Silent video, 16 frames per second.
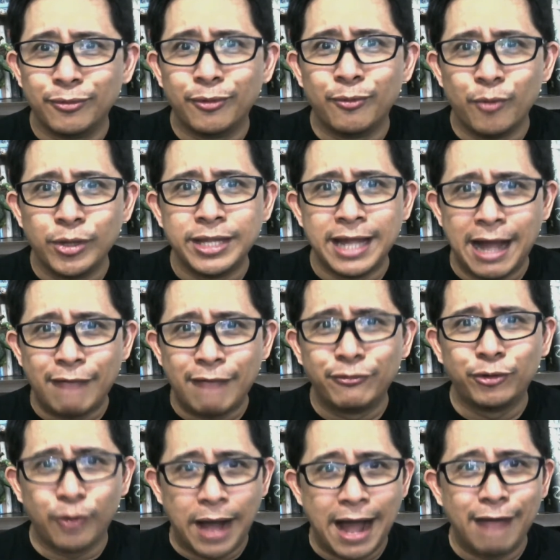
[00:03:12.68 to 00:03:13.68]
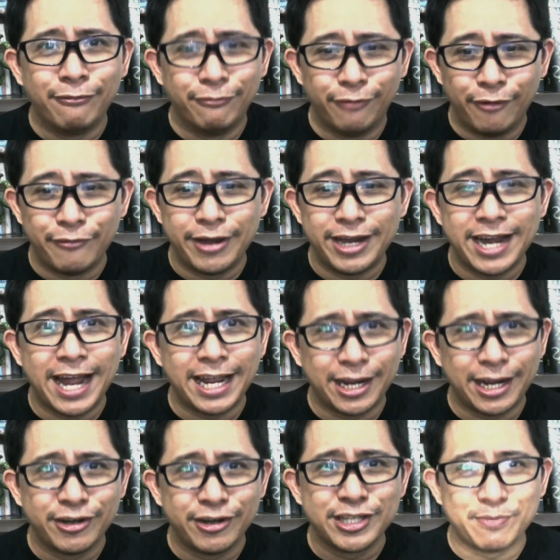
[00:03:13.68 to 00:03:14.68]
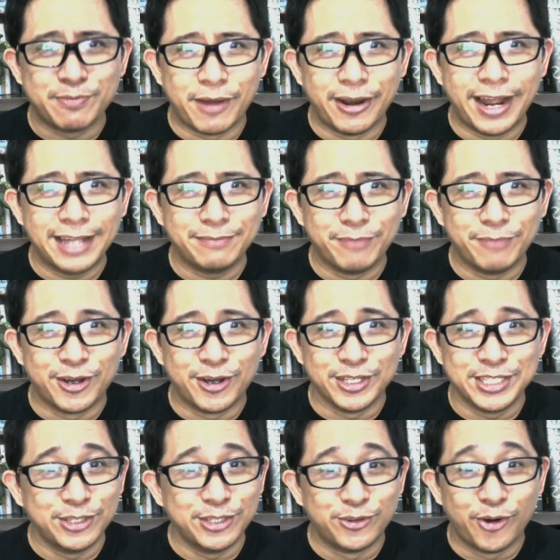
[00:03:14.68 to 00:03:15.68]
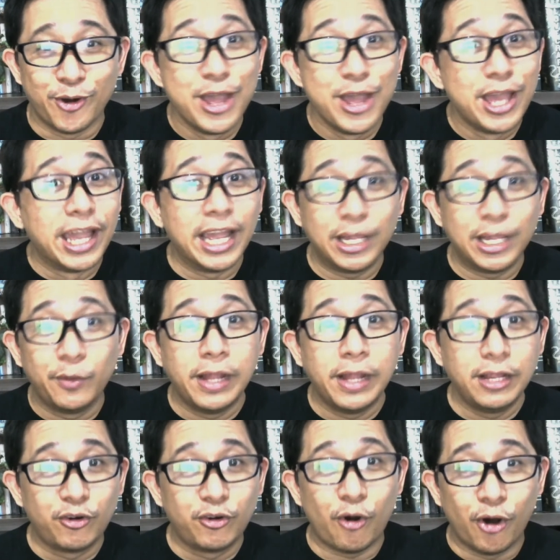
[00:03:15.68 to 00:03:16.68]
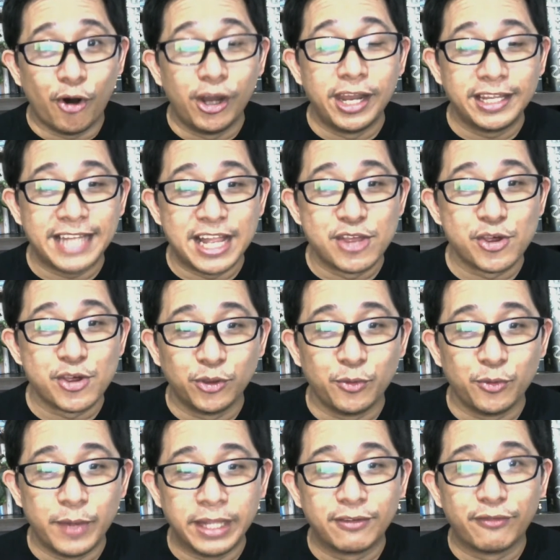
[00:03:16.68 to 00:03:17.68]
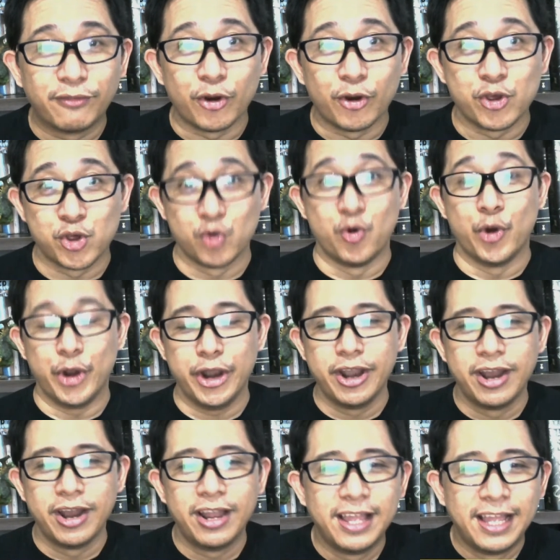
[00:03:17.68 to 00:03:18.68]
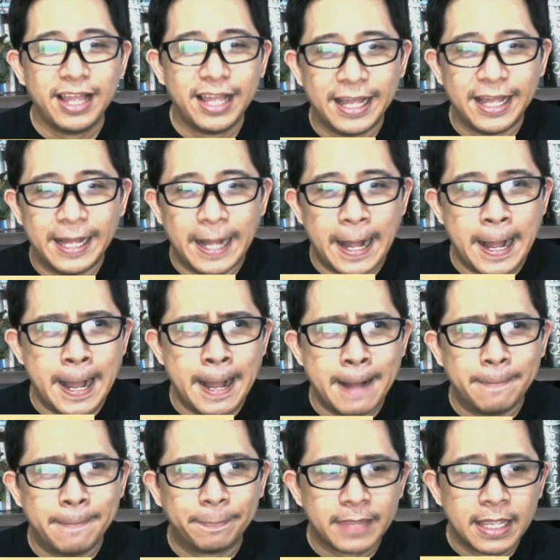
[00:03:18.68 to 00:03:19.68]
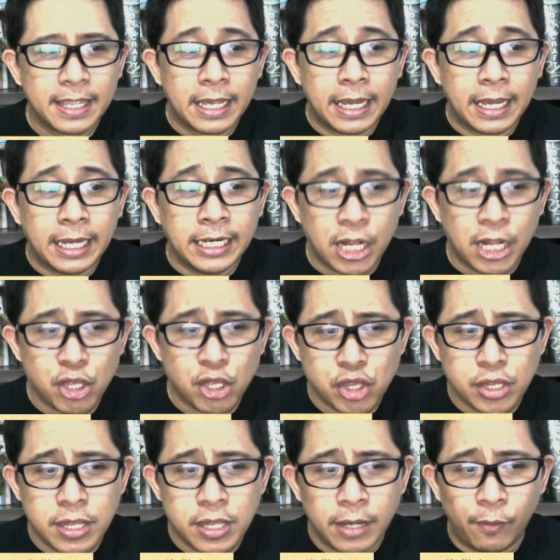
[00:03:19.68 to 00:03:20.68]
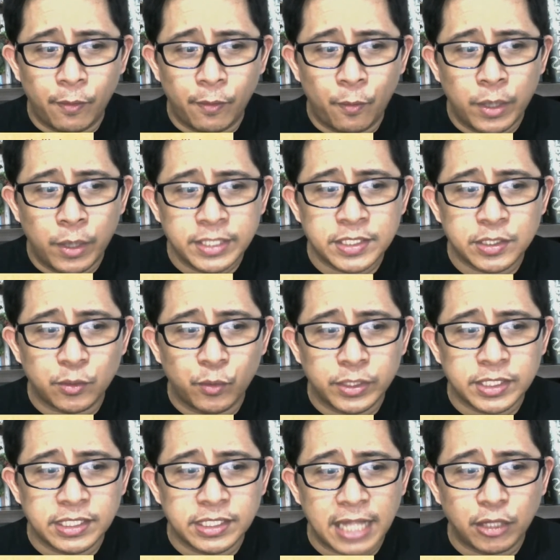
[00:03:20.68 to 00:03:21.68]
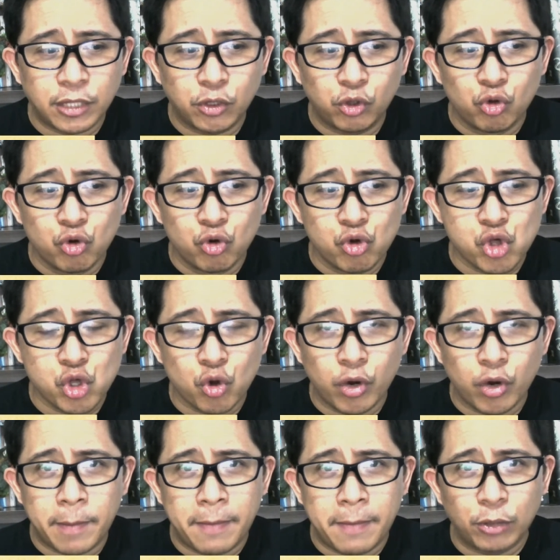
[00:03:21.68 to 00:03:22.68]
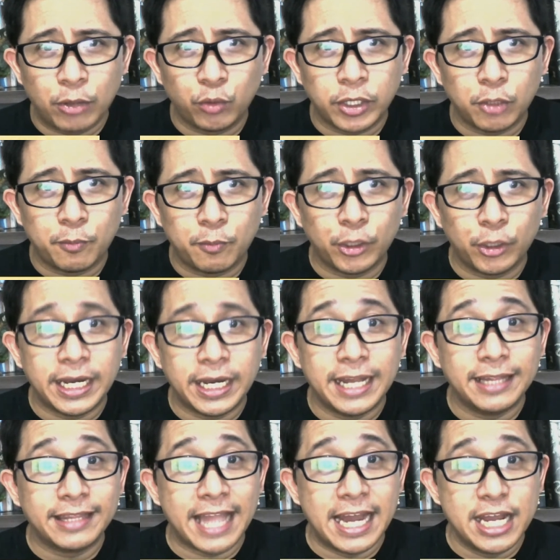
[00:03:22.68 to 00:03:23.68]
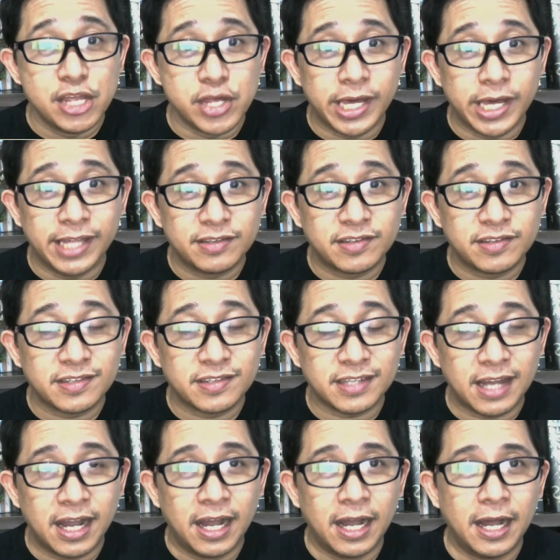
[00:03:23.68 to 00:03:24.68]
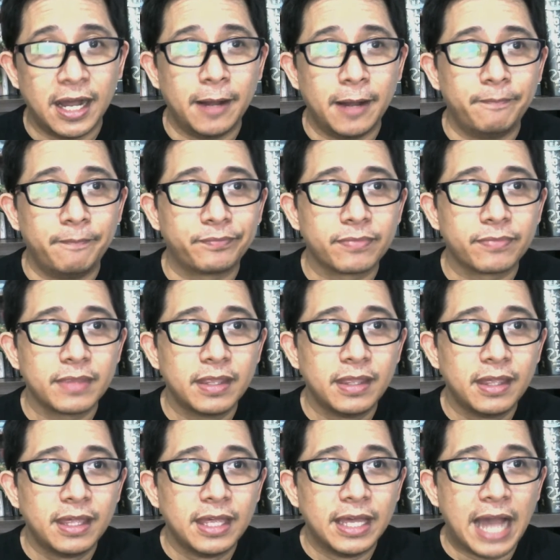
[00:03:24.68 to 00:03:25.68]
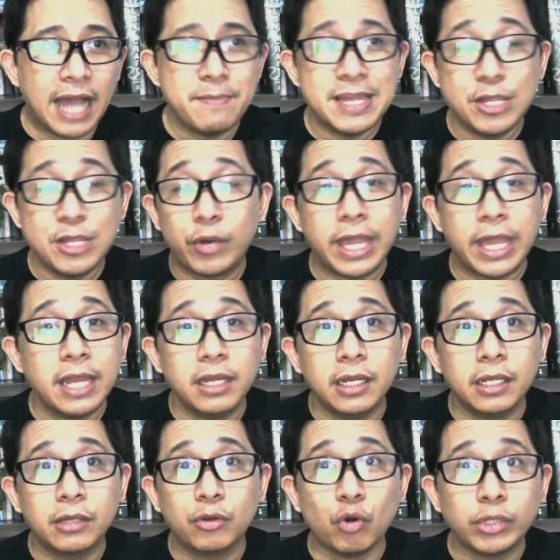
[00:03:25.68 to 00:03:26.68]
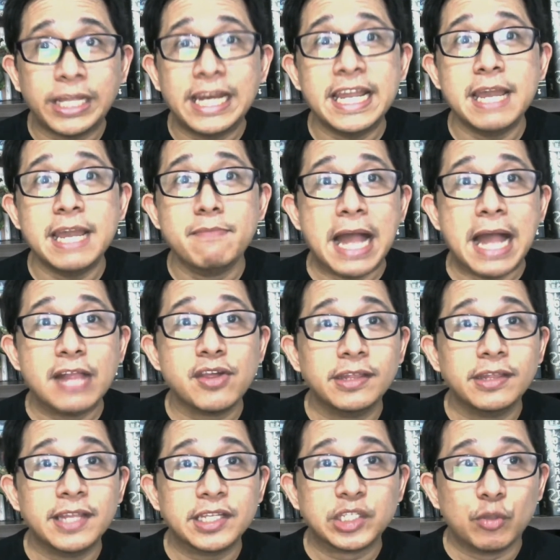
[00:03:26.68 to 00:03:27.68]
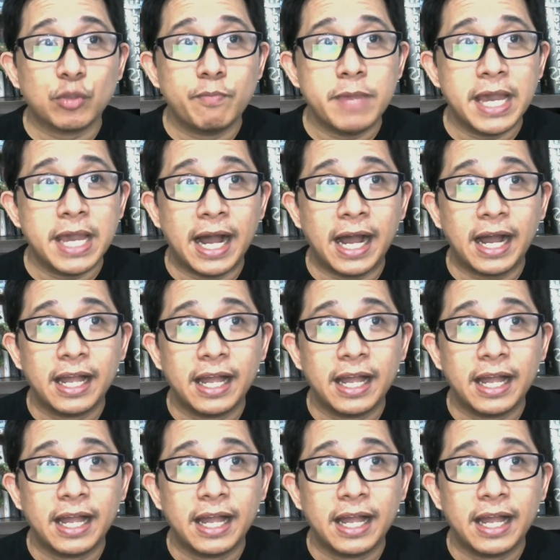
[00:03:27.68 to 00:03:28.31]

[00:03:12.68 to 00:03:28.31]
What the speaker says: would have to have a very high charisma, right? Because it will draw all attention to it for sure. Not was not too sure about what to put in intelligence. I mean, you can totally imagine this to be a